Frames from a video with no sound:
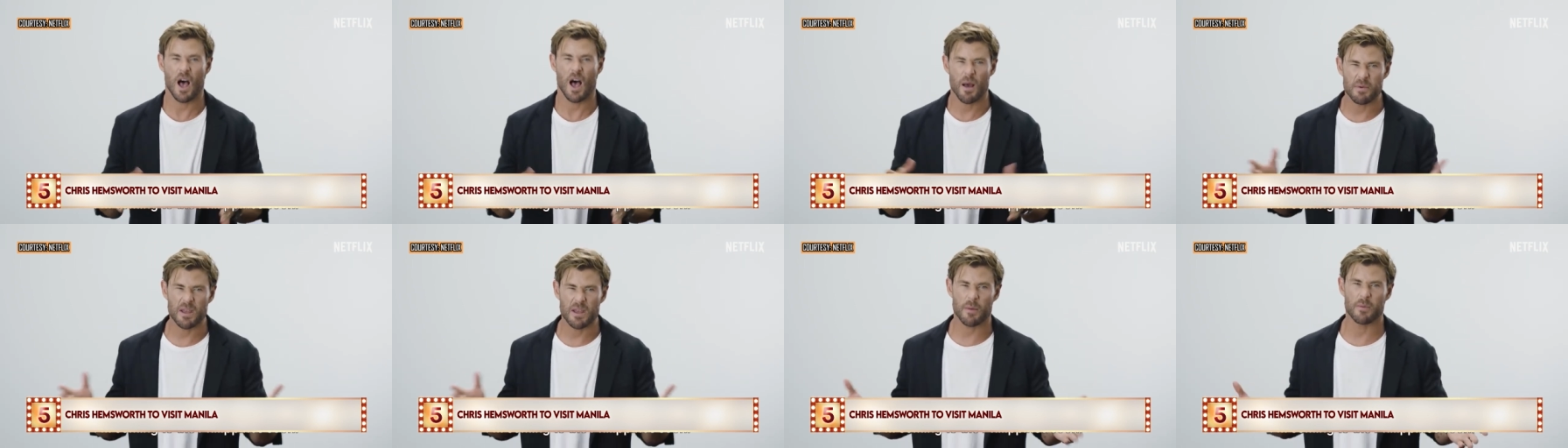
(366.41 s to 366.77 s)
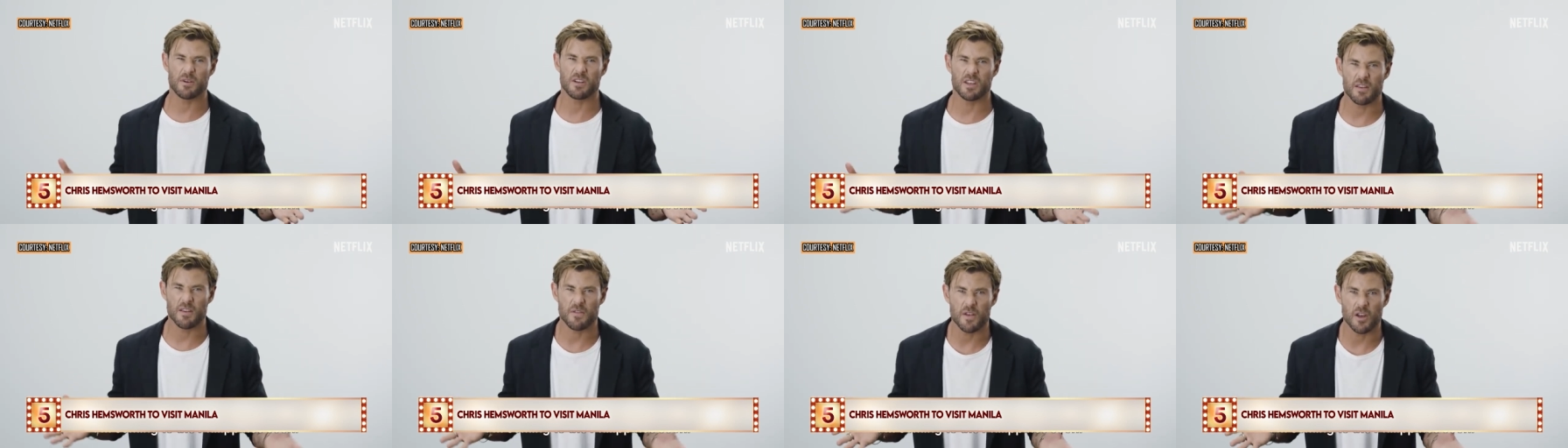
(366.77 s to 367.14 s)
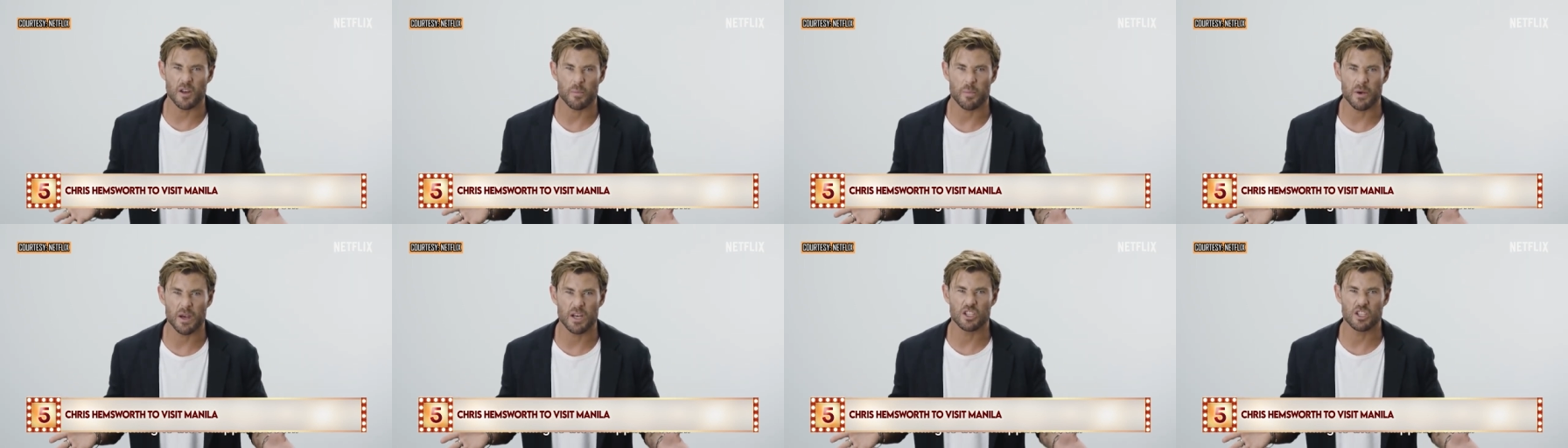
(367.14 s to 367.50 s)
I'm coming to the
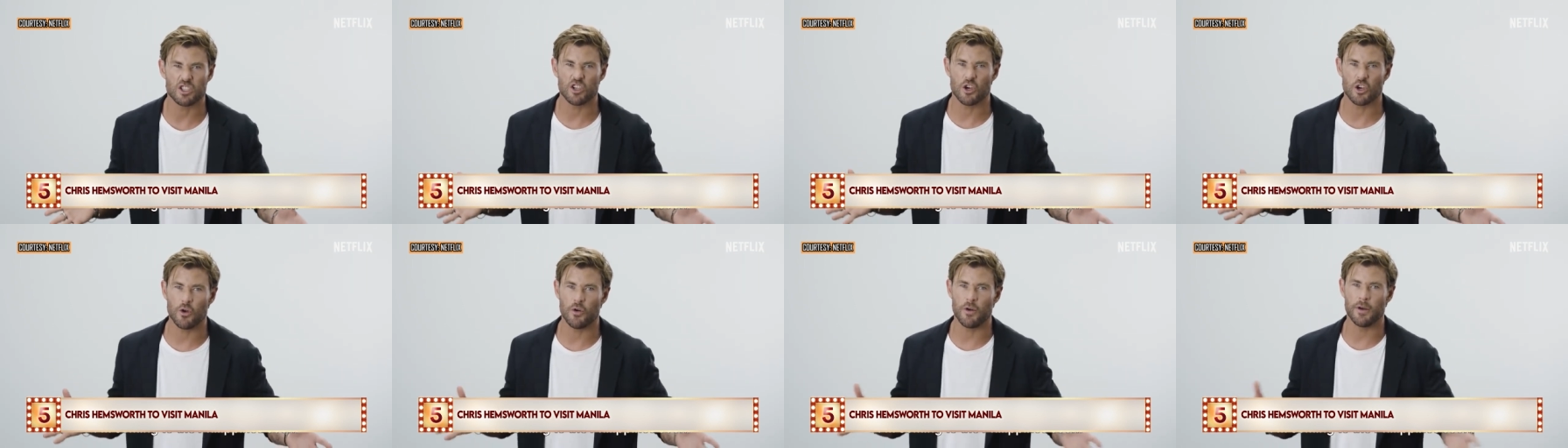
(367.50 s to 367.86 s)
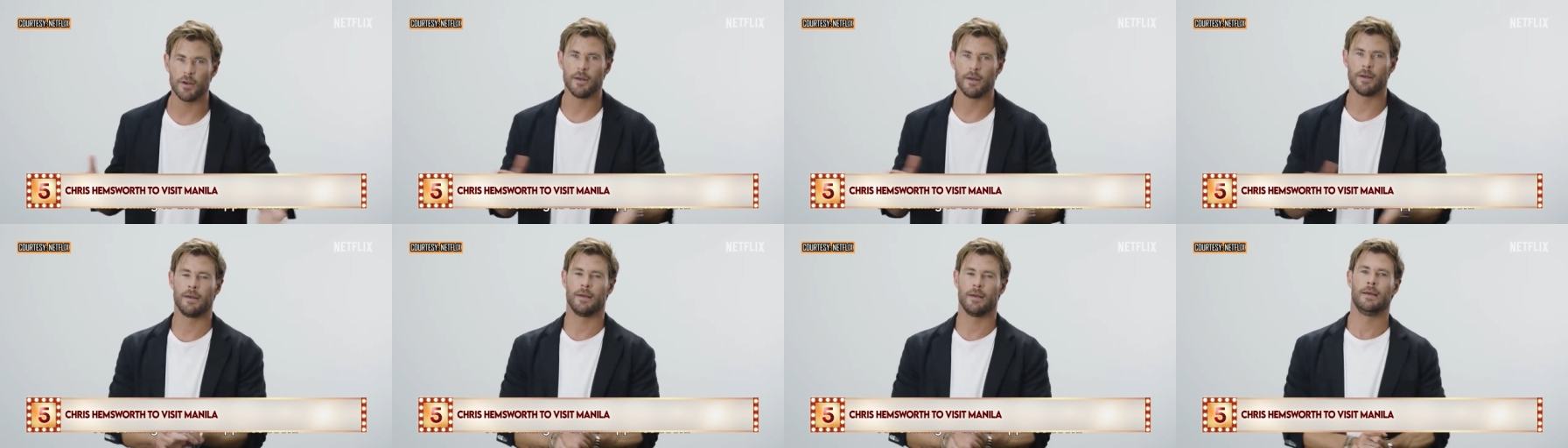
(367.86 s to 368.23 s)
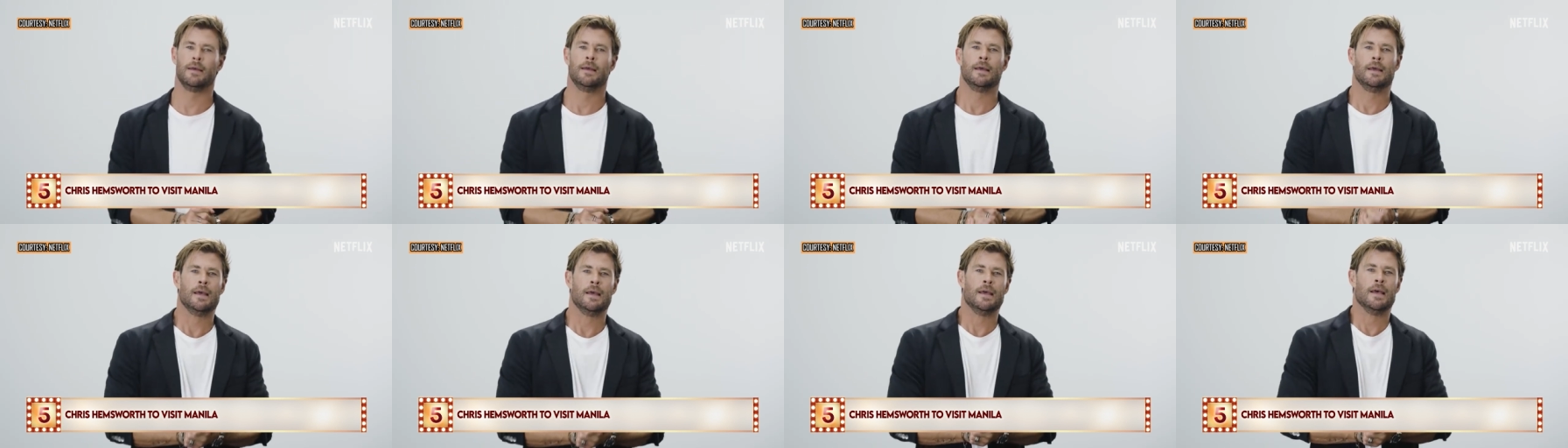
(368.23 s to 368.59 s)
Philippines soon.
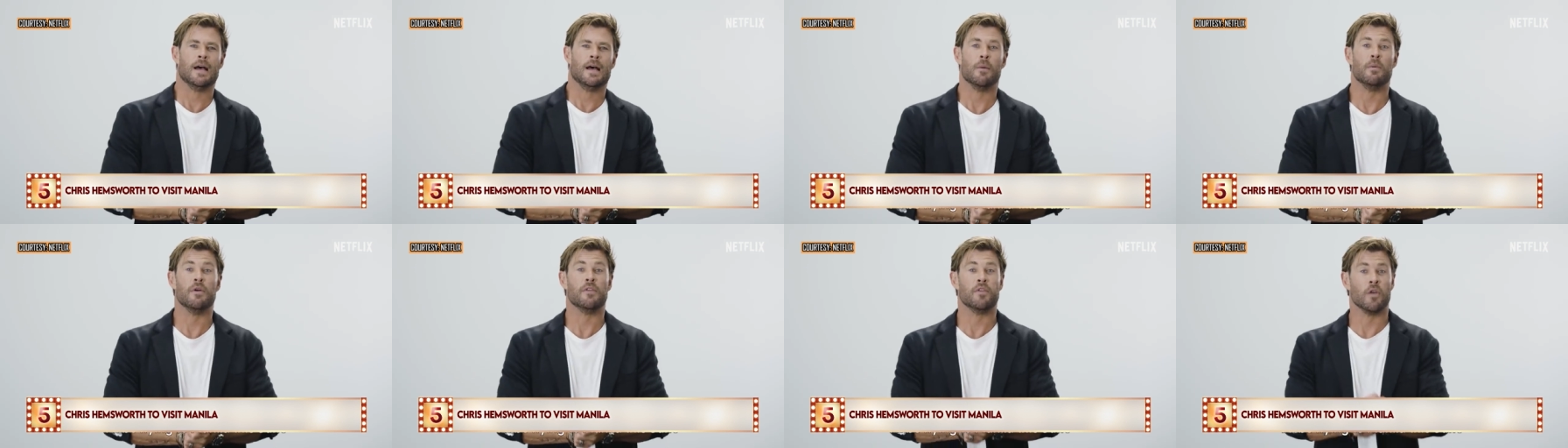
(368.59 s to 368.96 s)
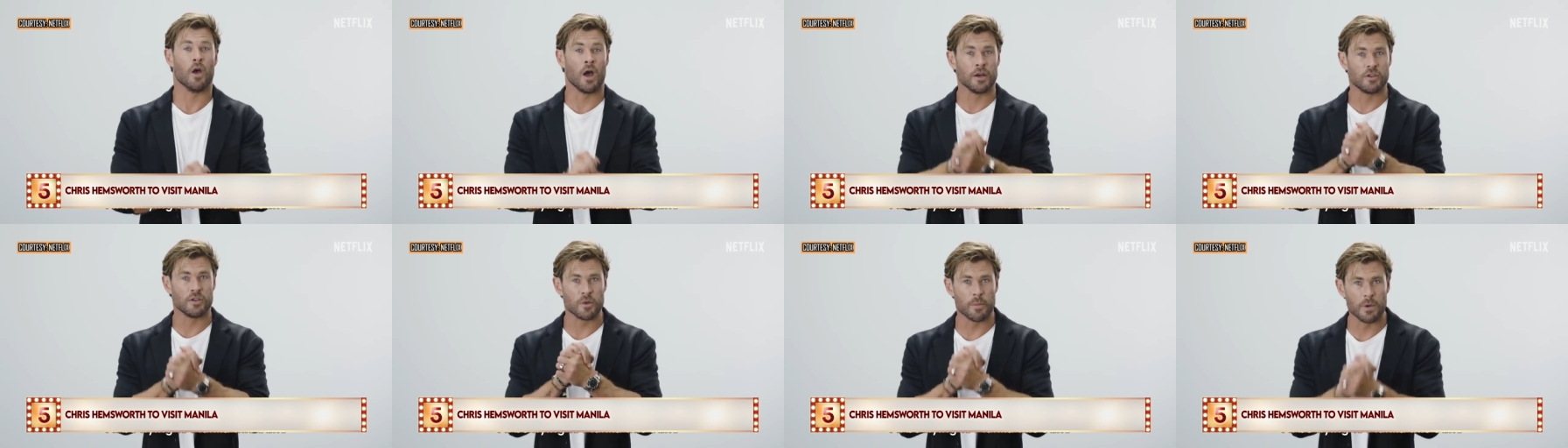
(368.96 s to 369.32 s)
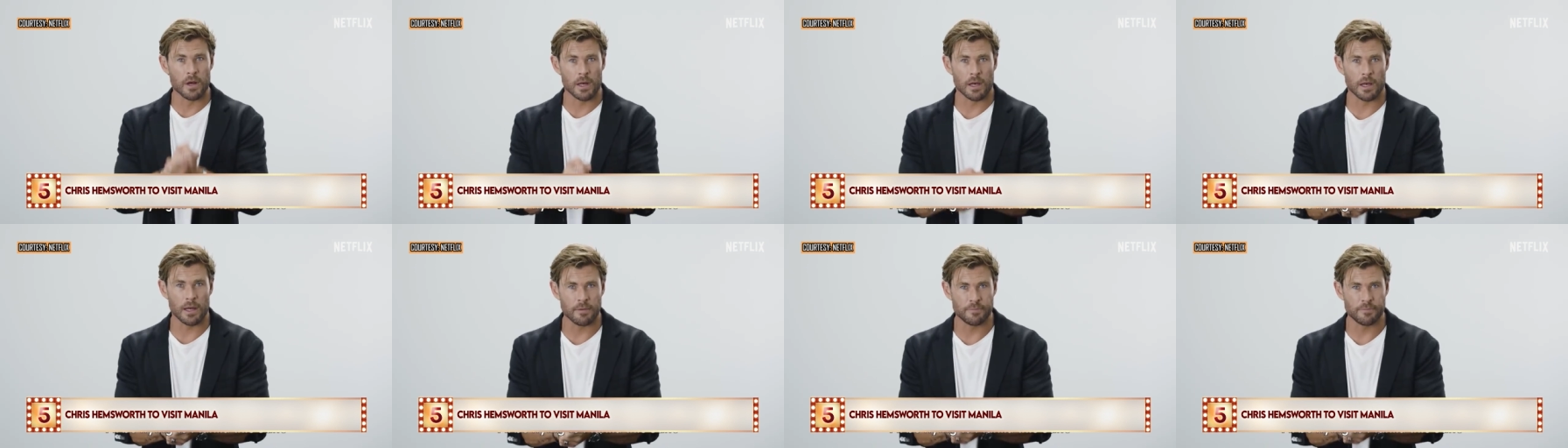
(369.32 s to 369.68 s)
I'll be flying to
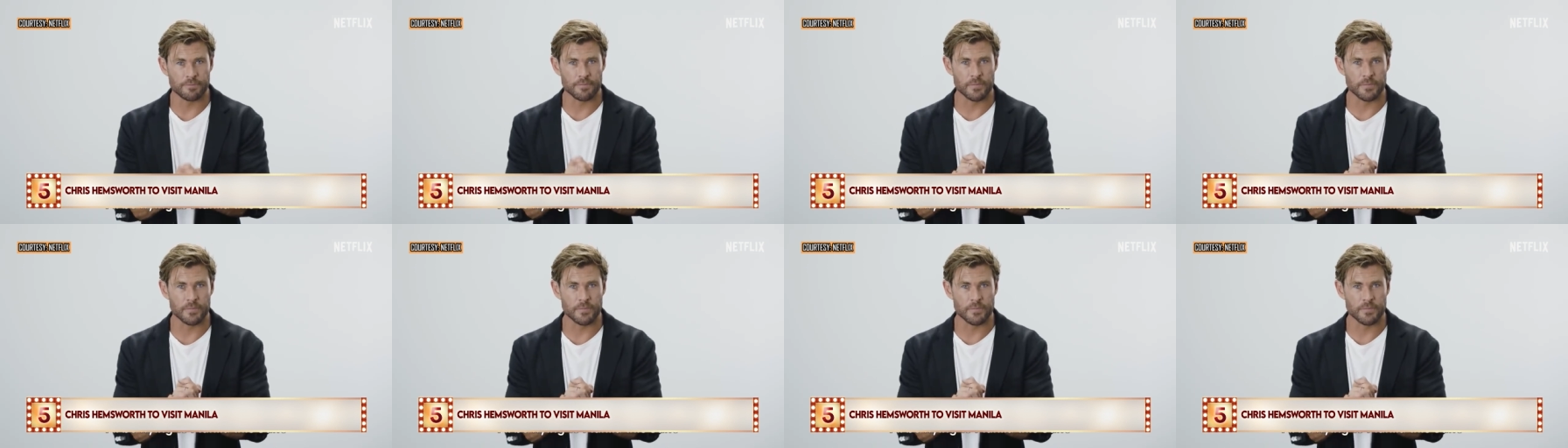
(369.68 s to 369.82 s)
Manila